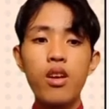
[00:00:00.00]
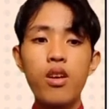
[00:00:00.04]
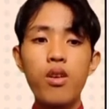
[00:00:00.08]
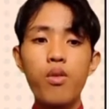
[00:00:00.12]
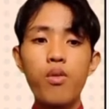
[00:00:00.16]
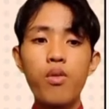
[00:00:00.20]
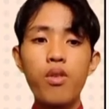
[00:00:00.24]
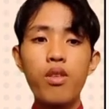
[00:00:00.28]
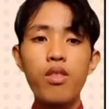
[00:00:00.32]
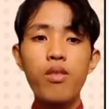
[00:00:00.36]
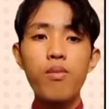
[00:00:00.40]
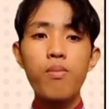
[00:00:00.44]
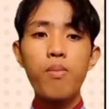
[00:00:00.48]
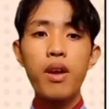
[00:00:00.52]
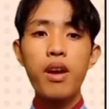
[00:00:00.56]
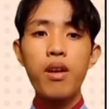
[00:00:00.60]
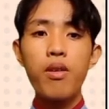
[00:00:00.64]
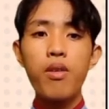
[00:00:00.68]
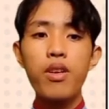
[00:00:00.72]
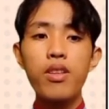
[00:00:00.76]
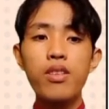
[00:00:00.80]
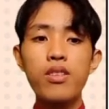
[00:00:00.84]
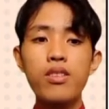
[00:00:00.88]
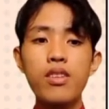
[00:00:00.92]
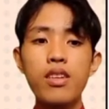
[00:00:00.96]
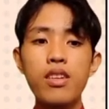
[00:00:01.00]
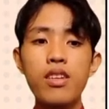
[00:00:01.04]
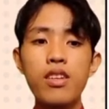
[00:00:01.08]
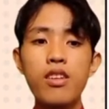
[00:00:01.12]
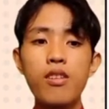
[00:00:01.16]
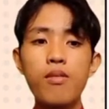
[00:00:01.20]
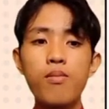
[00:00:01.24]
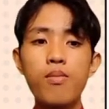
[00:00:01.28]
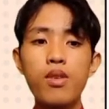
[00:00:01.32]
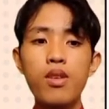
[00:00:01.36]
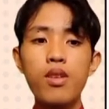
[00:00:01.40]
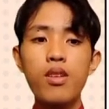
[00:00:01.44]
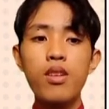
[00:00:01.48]
with parents and
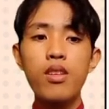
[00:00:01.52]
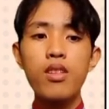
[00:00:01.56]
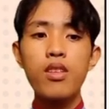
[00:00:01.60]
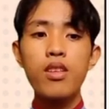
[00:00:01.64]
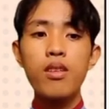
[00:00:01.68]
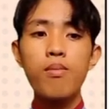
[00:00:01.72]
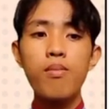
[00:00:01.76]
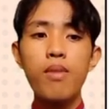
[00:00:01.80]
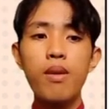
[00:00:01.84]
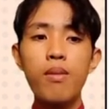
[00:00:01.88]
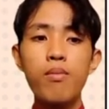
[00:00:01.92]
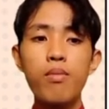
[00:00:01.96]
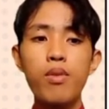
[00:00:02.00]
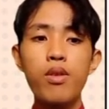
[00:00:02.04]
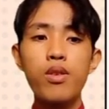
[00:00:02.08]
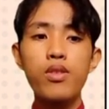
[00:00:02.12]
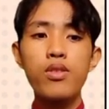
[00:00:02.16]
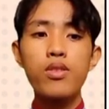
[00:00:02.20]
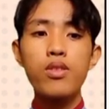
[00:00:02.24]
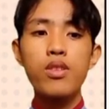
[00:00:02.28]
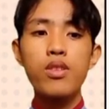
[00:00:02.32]
community members